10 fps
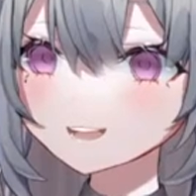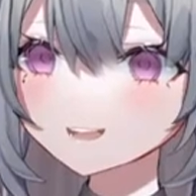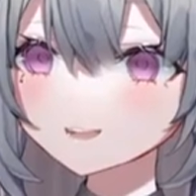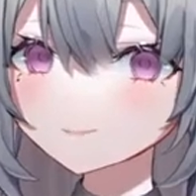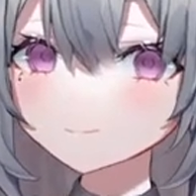Who
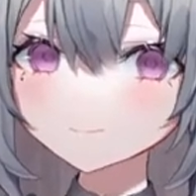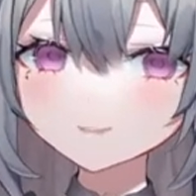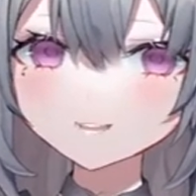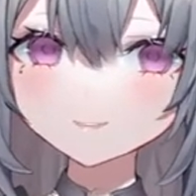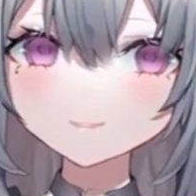would
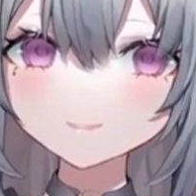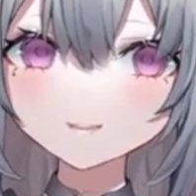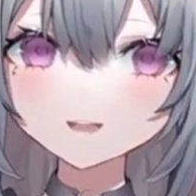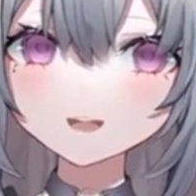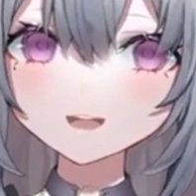we shit?
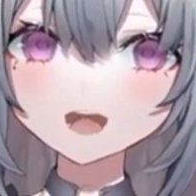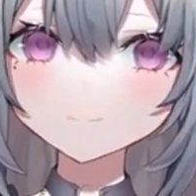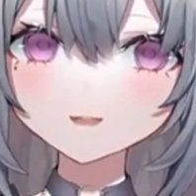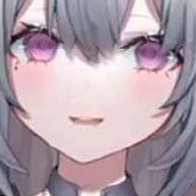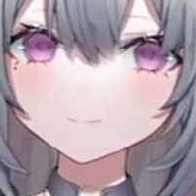baseball. I'm
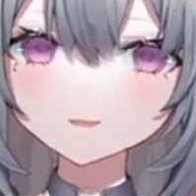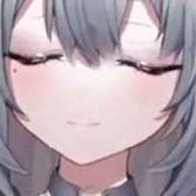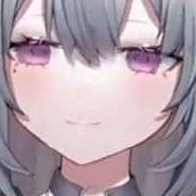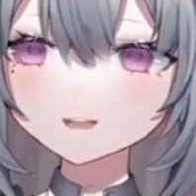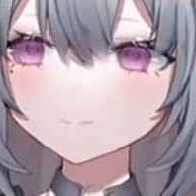talking about
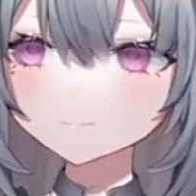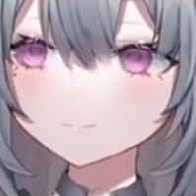baseball.